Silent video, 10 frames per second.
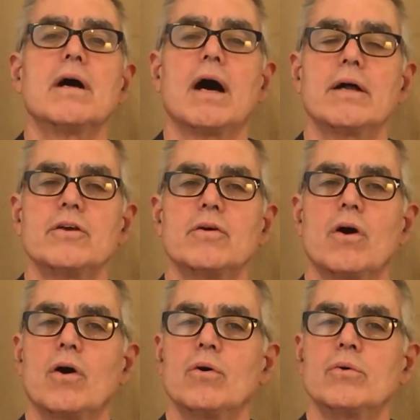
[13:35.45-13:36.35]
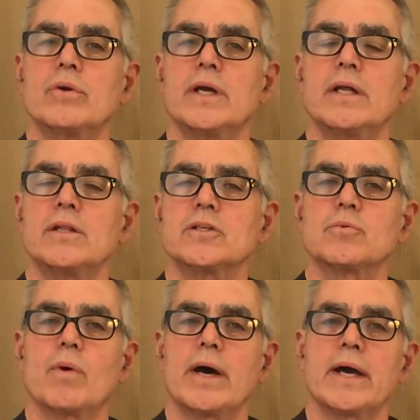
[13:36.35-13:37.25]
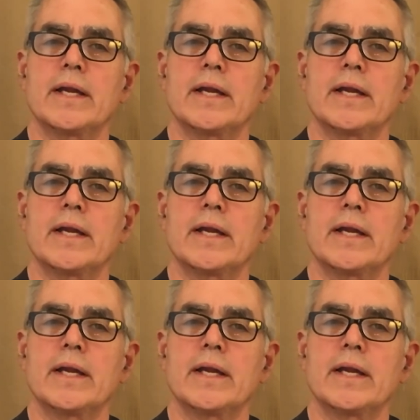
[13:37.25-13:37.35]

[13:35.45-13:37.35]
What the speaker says: on your own in this way.